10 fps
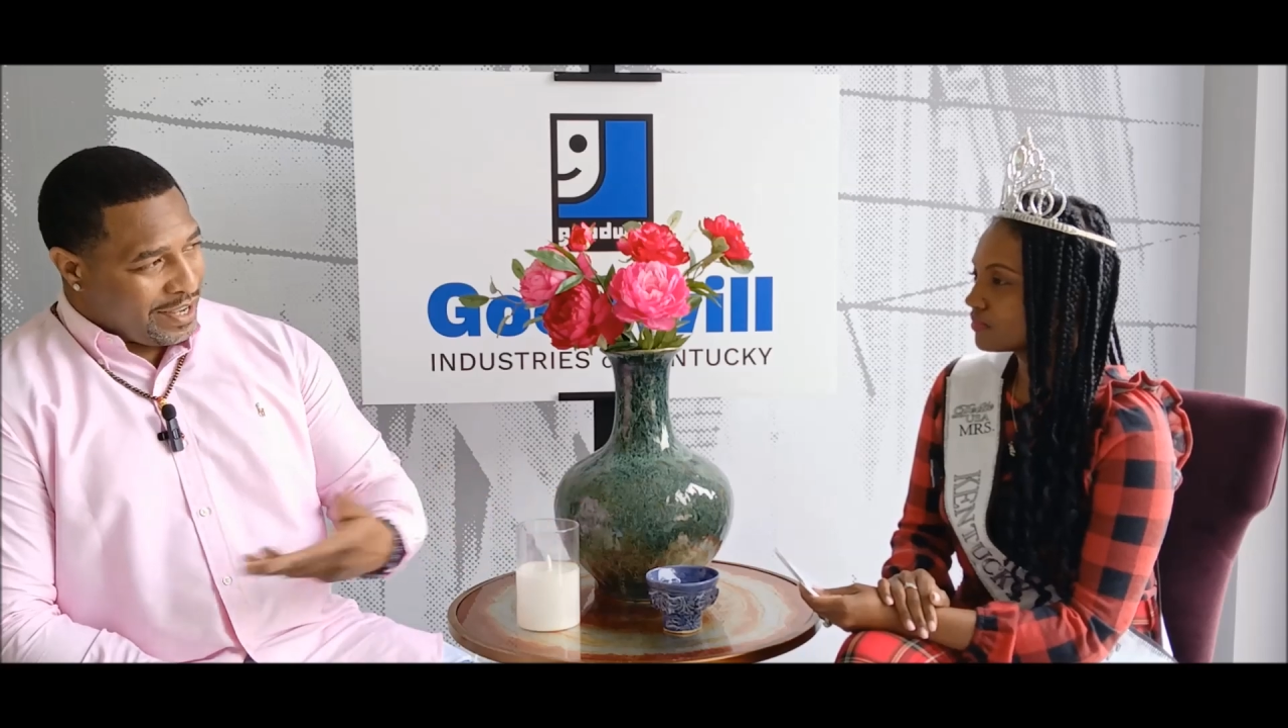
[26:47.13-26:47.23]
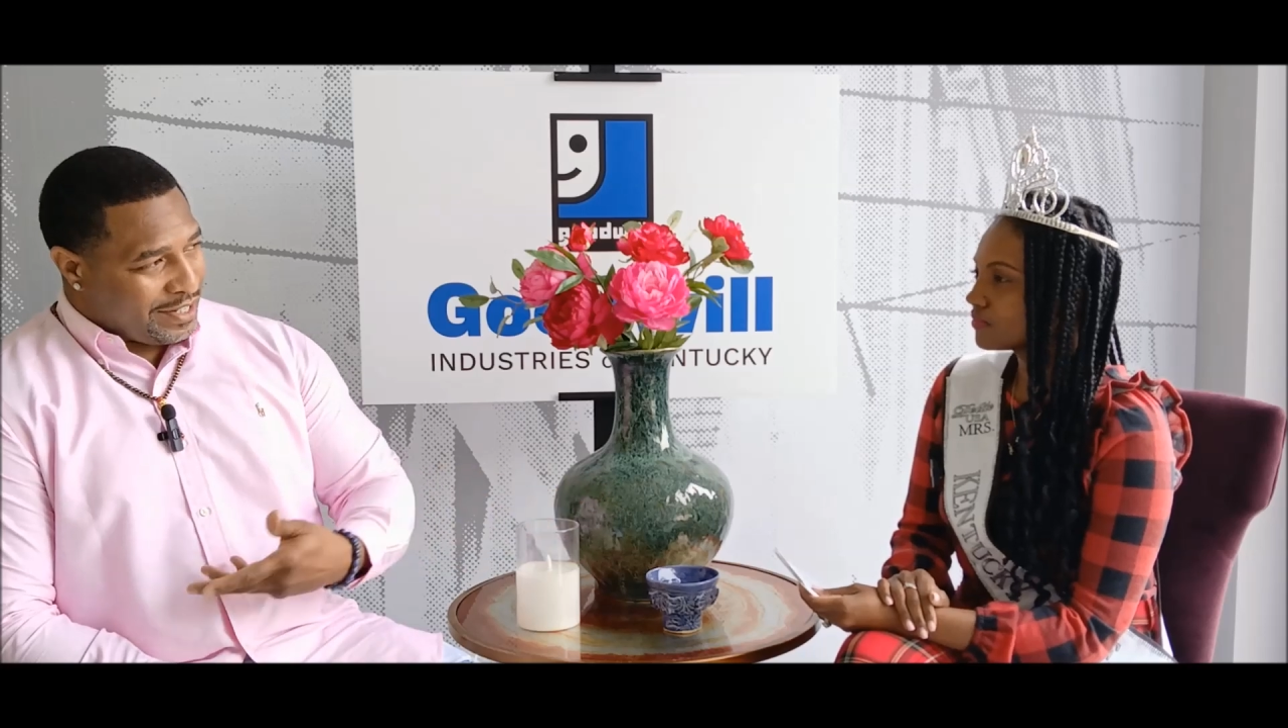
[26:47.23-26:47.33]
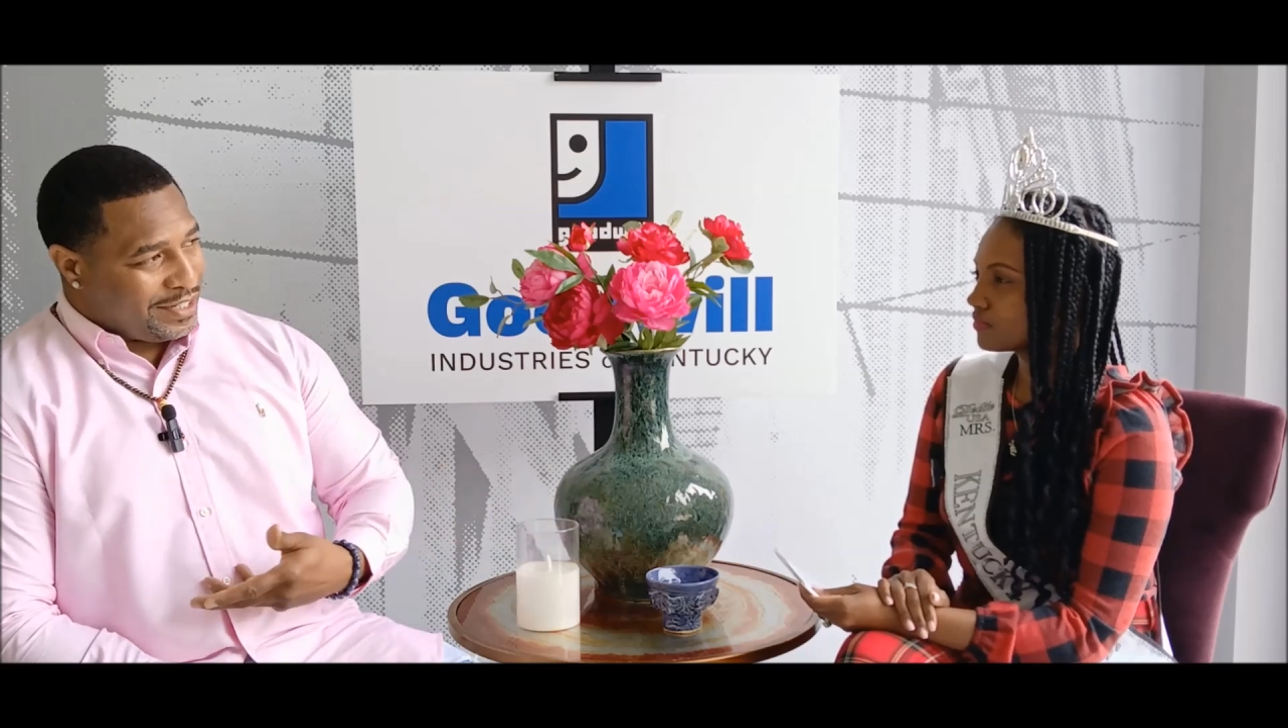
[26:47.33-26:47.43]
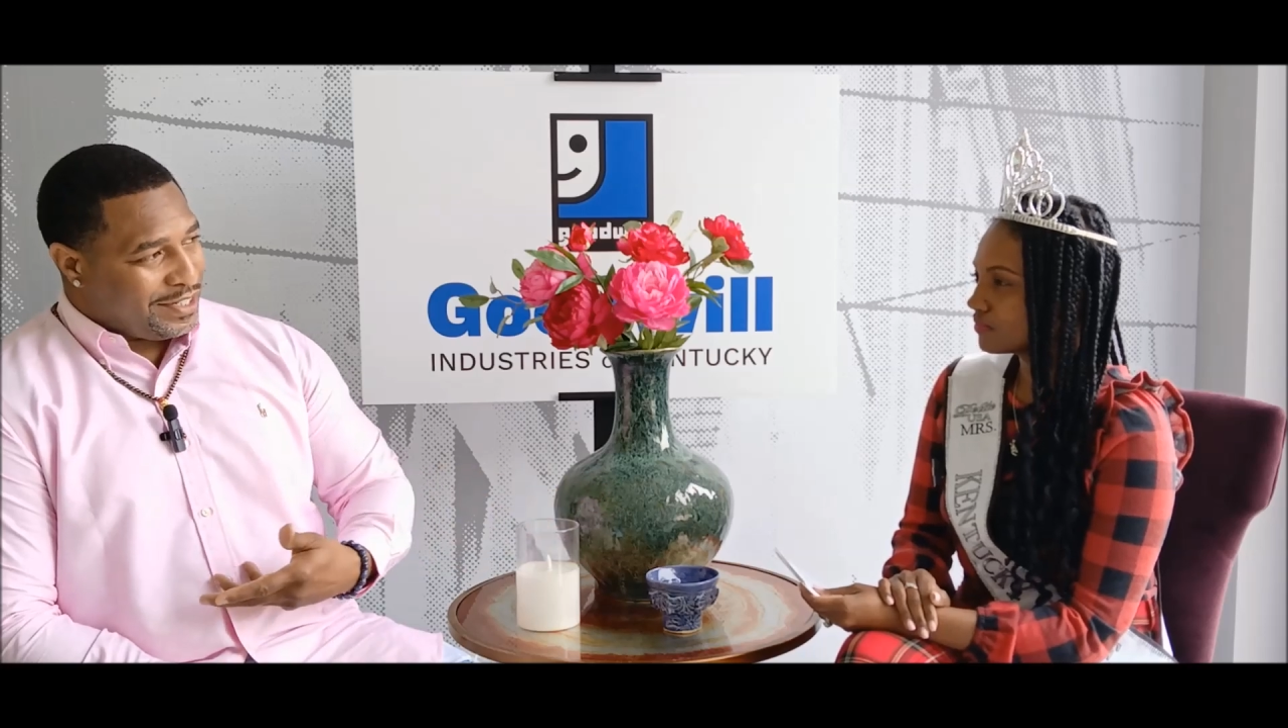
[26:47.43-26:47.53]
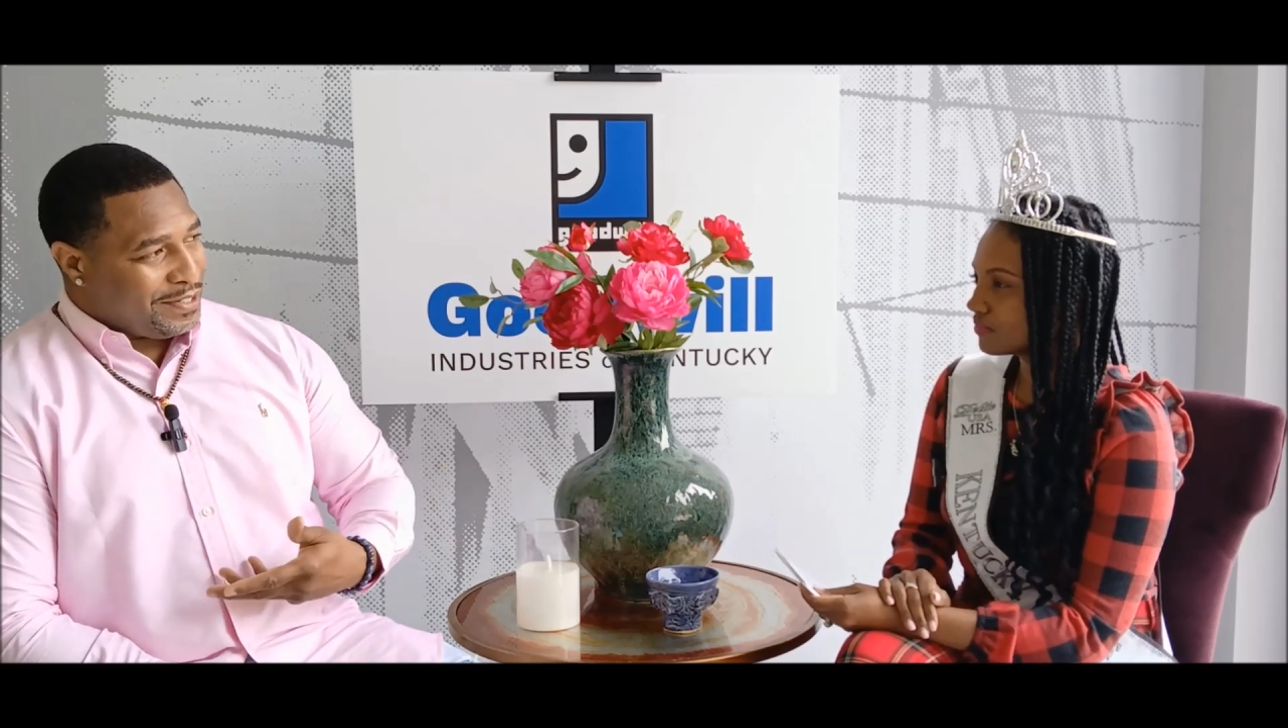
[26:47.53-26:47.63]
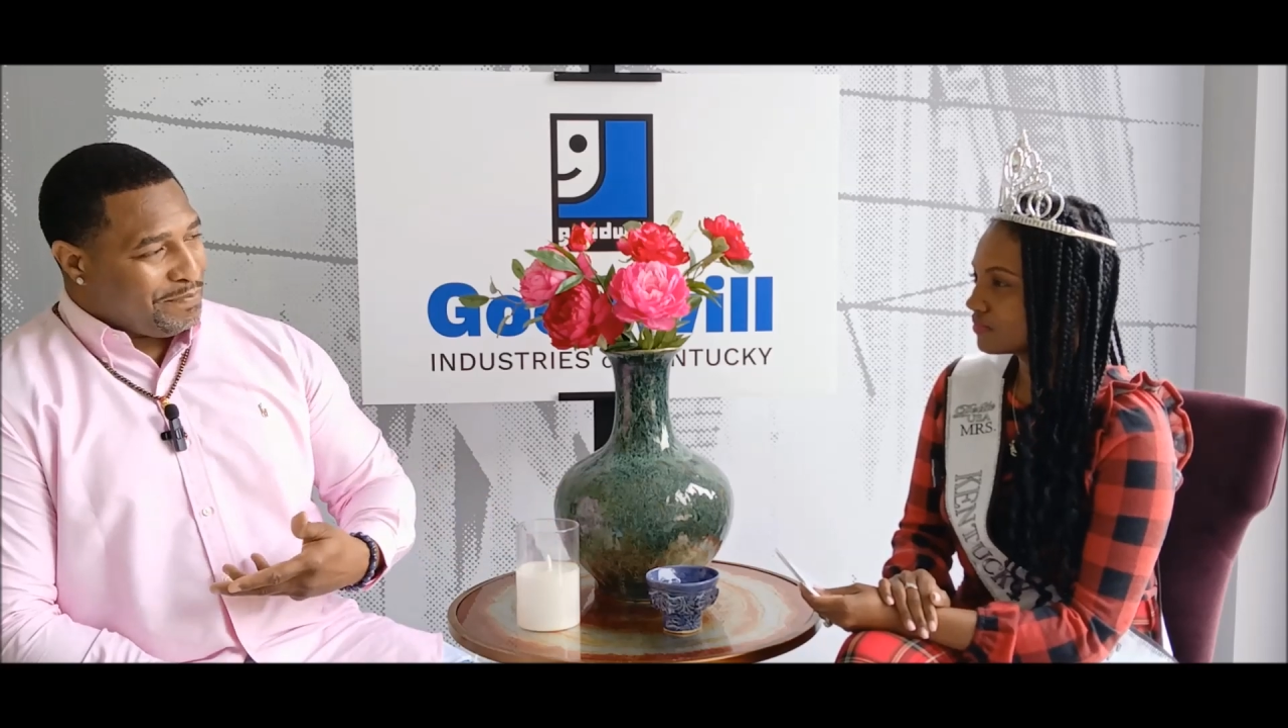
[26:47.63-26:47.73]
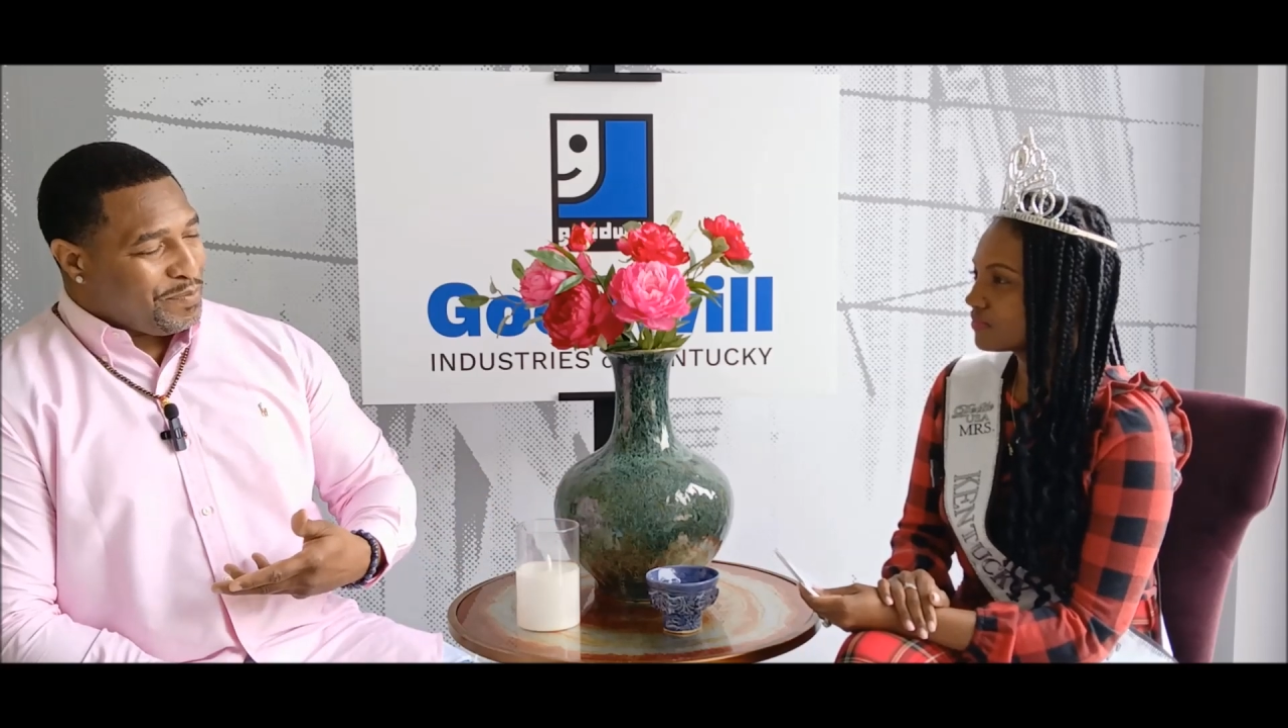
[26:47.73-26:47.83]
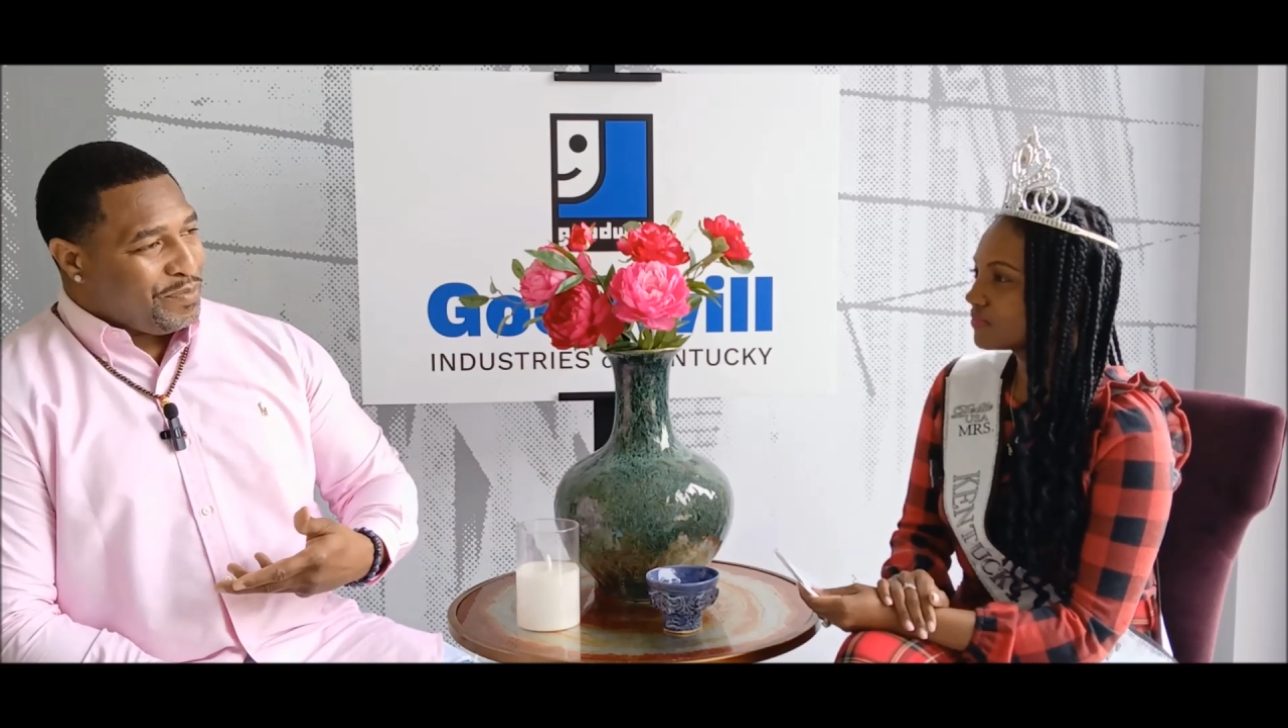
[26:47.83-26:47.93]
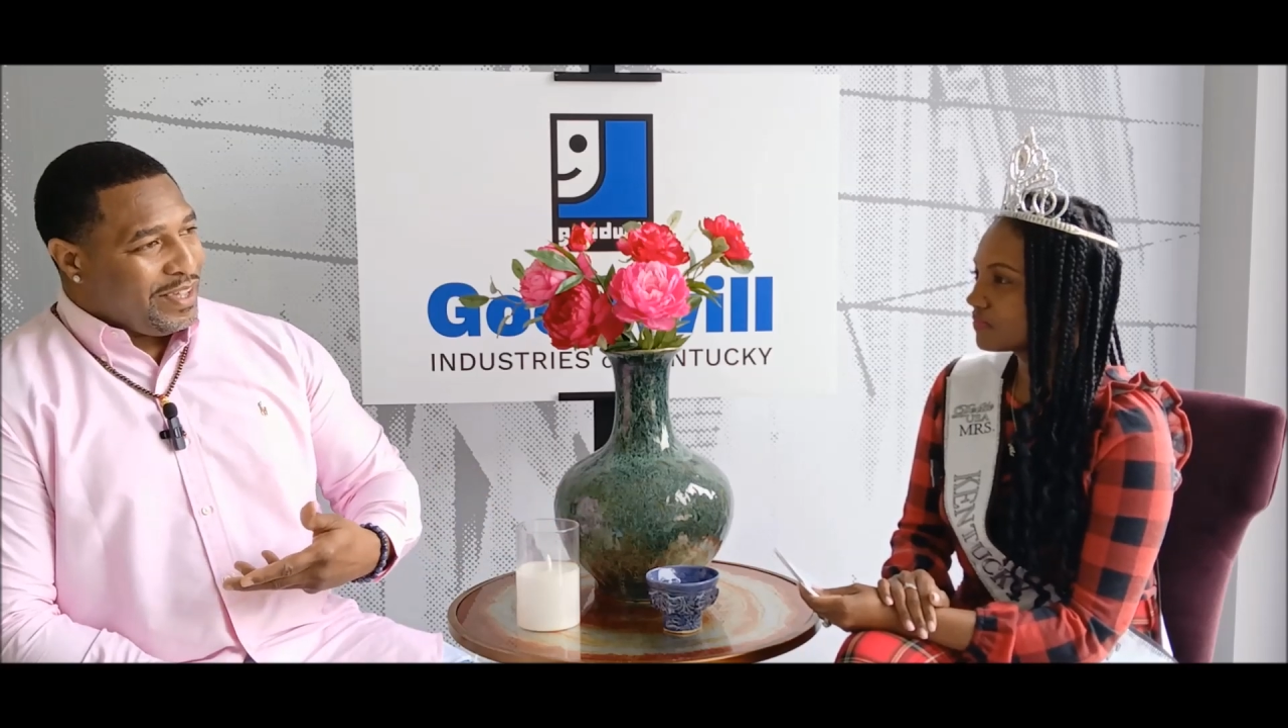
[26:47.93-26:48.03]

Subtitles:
us